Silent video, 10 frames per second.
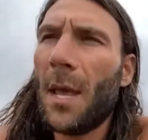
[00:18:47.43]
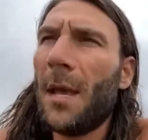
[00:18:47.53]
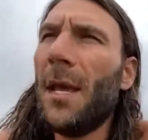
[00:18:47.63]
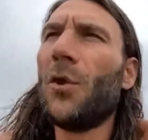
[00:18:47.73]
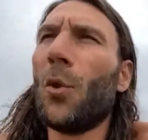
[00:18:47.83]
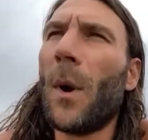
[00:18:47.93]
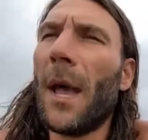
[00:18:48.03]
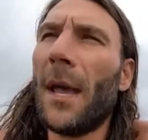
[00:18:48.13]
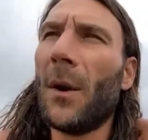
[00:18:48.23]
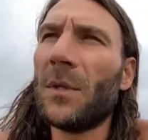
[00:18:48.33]
either
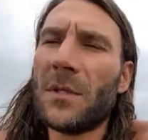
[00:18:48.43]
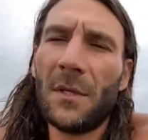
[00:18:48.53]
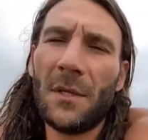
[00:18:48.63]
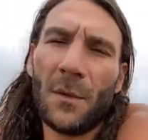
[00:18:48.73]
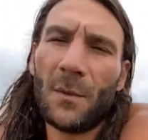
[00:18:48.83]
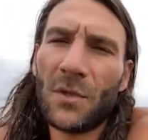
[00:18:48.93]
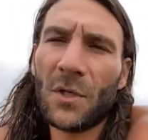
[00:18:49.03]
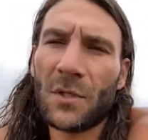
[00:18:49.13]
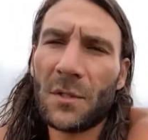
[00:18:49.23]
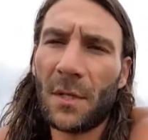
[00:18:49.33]
way, it was, you know,
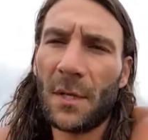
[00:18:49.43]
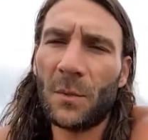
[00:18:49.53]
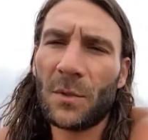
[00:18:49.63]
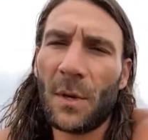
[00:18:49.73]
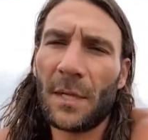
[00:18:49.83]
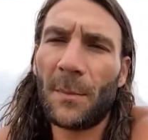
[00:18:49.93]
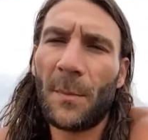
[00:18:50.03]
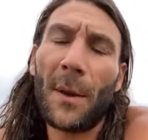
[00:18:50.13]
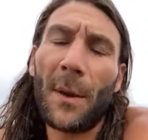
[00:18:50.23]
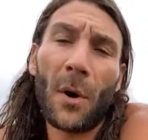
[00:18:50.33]
it was great to
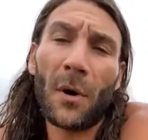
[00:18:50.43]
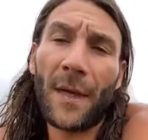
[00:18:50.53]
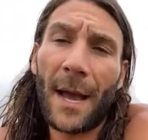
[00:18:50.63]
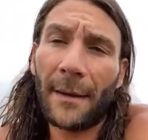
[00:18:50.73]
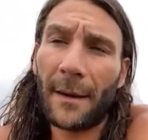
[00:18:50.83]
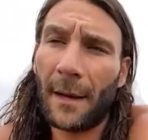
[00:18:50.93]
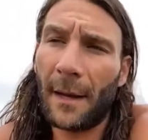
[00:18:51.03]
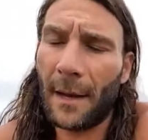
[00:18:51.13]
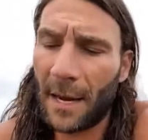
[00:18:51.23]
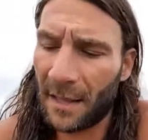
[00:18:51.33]
be a part of that,
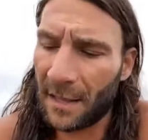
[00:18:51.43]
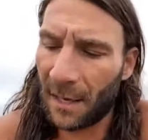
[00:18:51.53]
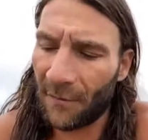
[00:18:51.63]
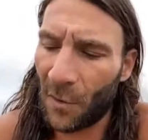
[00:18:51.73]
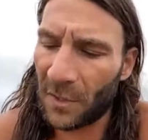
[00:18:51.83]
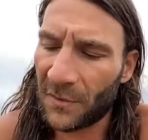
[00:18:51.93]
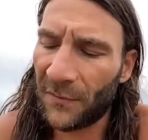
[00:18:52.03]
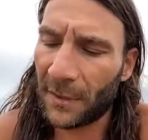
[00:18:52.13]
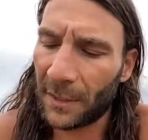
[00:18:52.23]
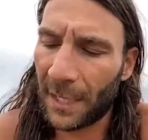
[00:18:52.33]
and I think I've always
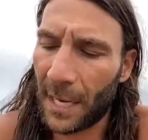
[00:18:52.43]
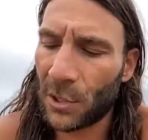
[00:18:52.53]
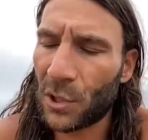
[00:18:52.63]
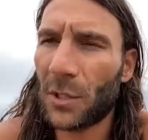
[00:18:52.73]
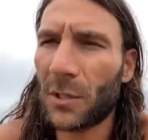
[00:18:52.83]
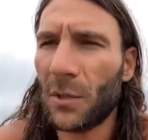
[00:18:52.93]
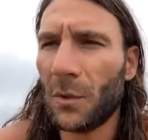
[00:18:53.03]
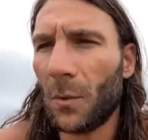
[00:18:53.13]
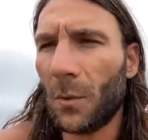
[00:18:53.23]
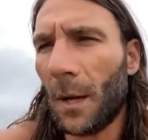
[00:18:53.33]
felt a connection
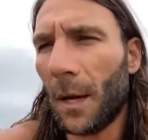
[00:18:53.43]
to,